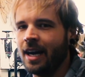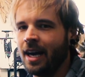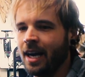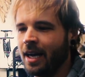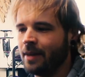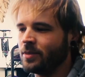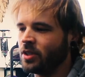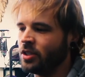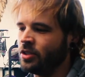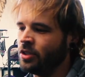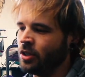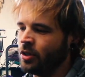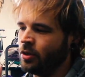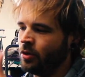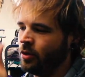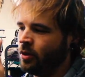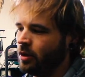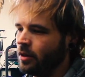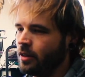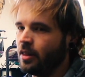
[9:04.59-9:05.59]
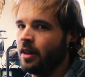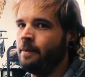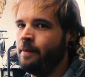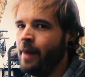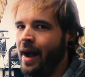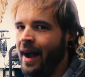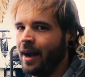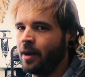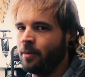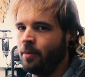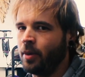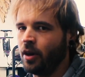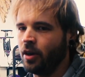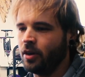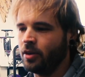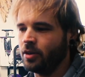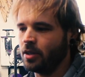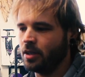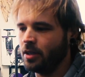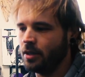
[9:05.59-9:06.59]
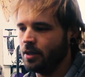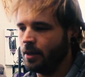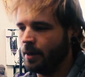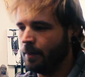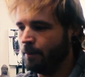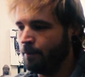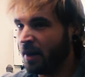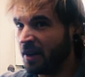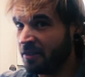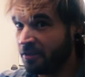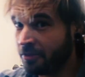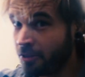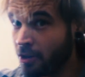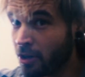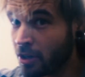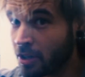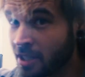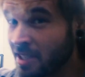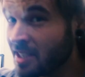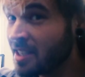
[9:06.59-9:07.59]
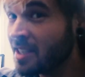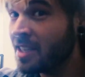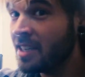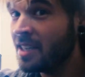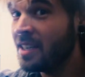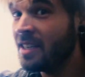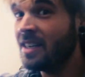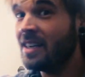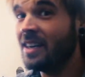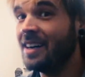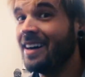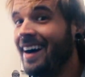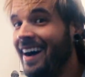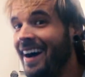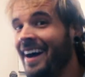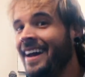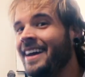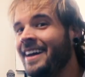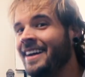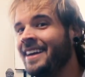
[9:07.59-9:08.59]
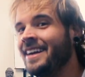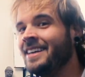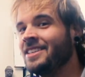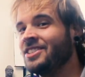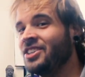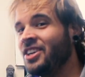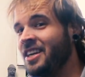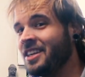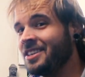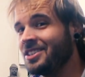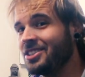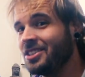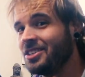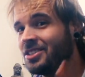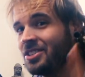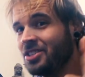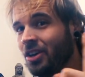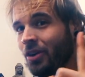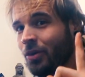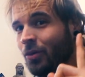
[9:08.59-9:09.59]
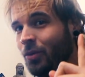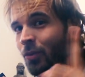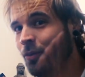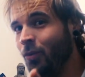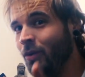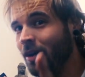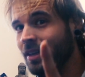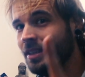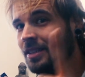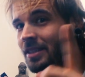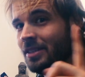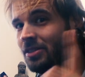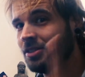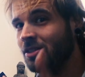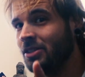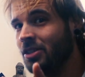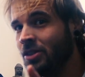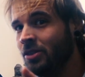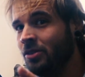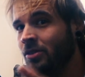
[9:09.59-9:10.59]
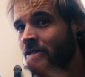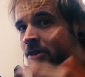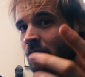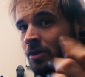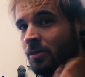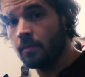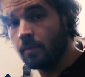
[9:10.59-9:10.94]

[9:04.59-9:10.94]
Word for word: time to do the back part. But first, I gotta get changed. So 1, 2,